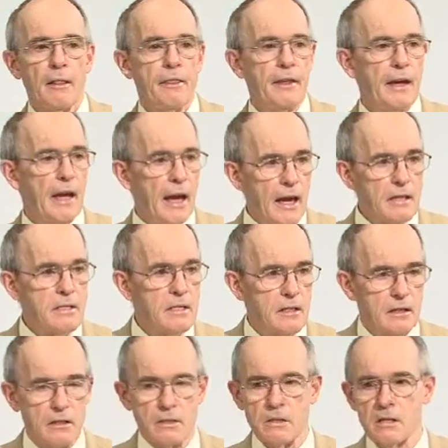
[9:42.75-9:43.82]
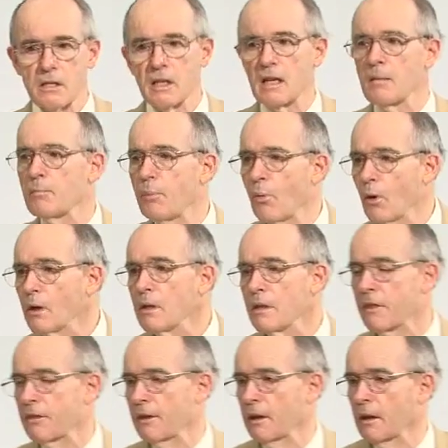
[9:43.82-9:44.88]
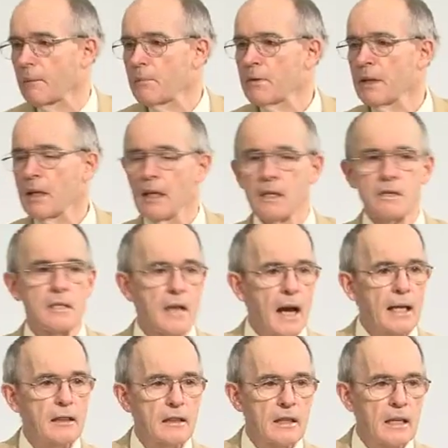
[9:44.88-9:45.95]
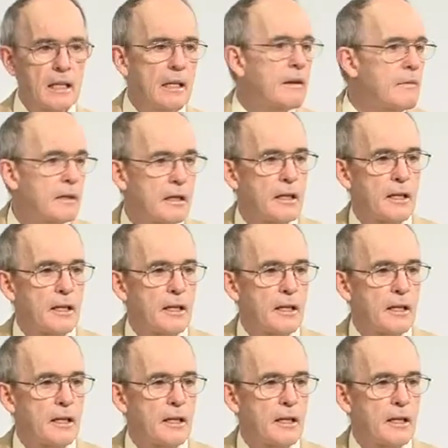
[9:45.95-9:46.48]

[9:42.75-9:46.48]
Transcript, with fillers: The essence, the important thing, is not the,